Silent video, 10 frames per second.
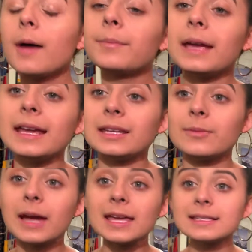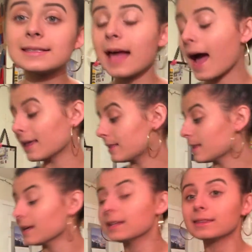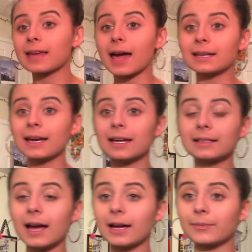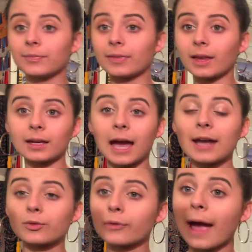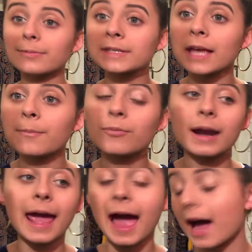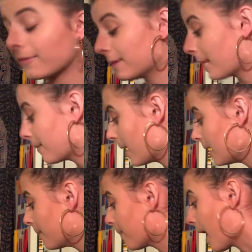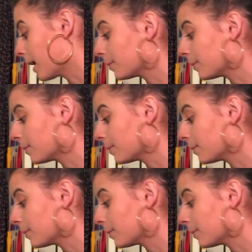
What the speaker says: But anyways, I think that kind of wraps up what I have in my makeup bag,